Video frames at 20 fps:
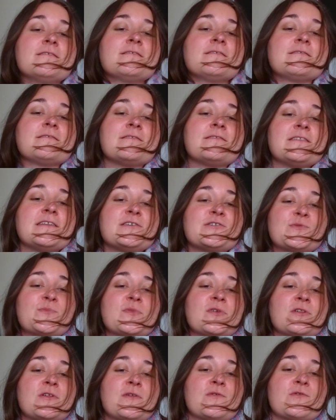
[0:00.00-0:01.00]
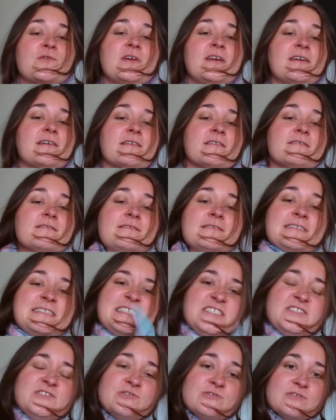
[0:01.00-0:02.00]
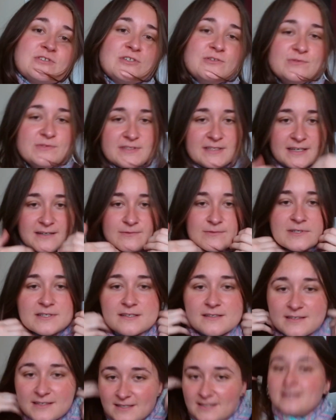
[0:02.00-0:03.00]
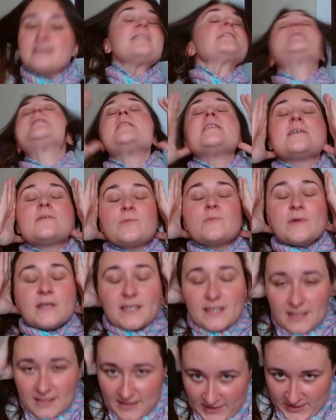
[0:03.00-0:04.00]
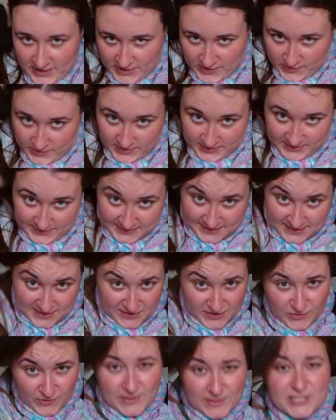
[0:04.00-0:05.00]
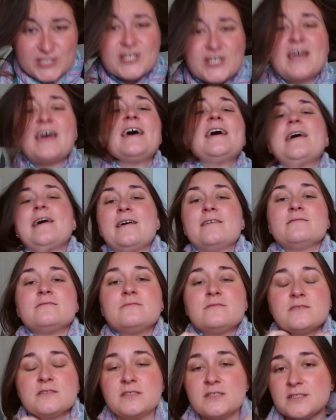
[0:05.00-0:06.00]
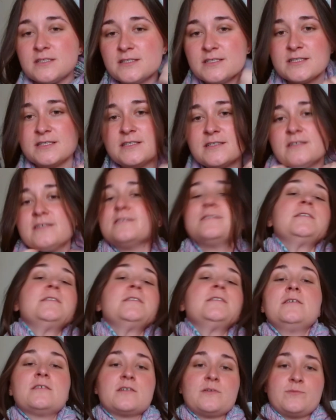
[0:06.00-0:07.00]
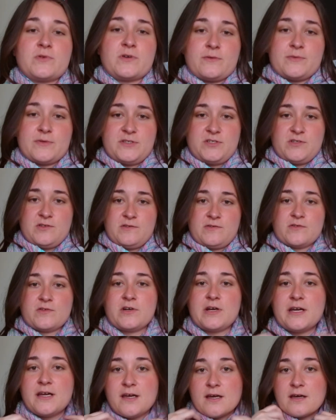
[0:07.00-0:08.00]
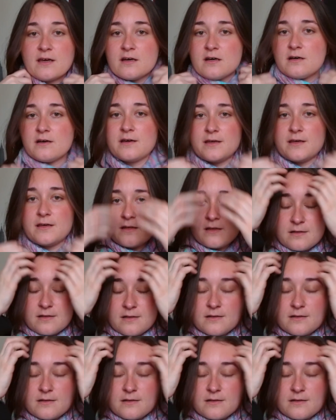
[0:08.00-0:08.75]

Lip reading: And then just pull it through here and not lose that one. There we go. And so much hair. I'm probably due for a haircut again.